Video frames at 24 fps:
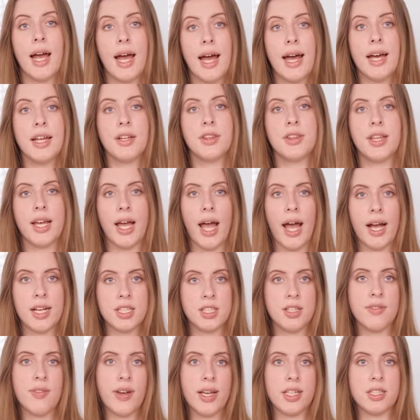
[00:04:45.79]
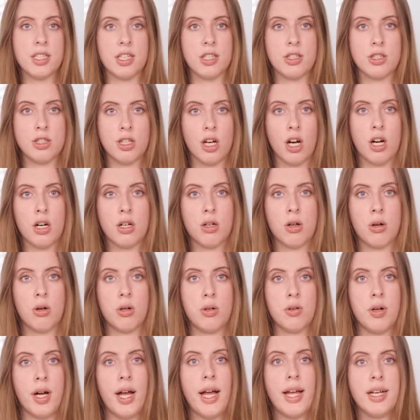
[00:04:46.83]
Add the activated
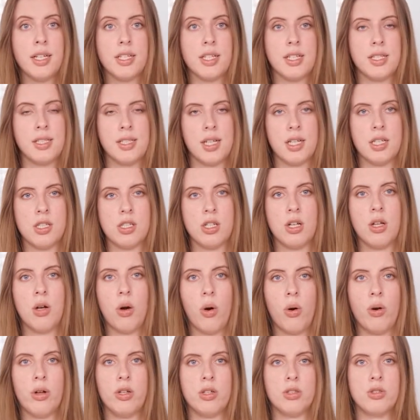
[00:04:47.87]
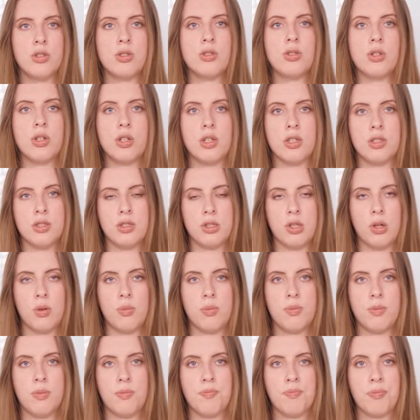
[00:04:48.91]
charcoal and essential oils to your
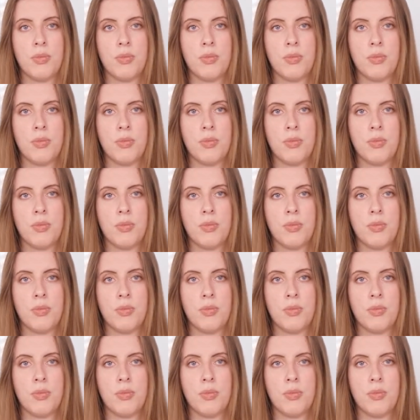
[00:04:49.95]
soap.